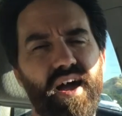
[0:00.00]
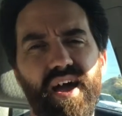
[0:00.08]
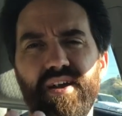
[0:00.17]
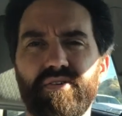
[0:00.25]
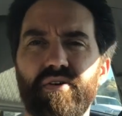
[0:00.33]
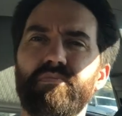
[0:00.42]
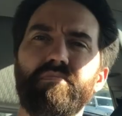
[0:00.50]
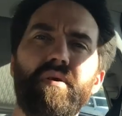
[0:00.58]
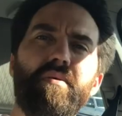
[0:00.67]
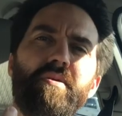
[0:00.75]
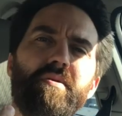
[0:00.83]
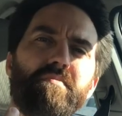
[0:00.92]
I don't know,
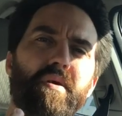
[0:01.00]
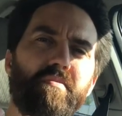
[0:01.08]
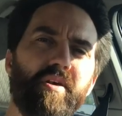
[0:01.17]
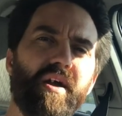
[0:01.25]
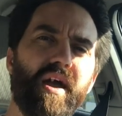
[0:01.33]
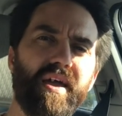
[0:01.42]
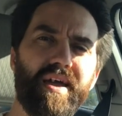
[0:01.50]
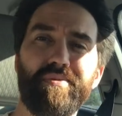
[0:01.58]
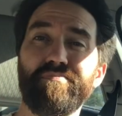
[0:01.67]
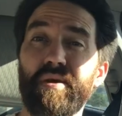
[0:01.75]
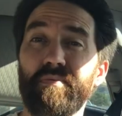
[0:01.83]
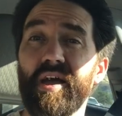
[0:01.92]
maybe
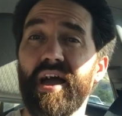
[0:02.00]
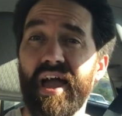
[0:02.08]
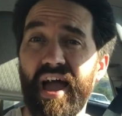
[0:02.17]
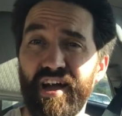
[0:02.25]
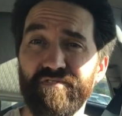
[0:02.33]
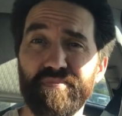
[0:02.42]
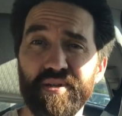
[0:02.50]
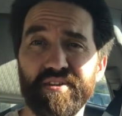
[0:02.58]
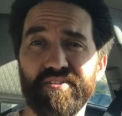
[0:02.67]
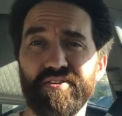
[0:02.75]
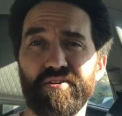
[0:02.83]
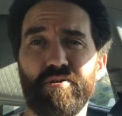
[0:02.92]
I have been
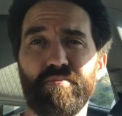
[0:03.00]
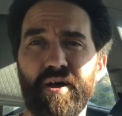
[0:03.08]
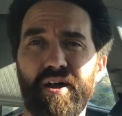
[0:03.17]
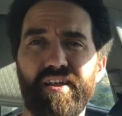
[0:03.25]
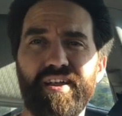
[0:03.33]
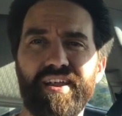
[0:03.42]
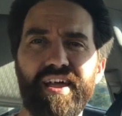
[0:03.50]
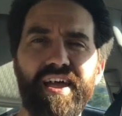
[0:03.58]
clear about it,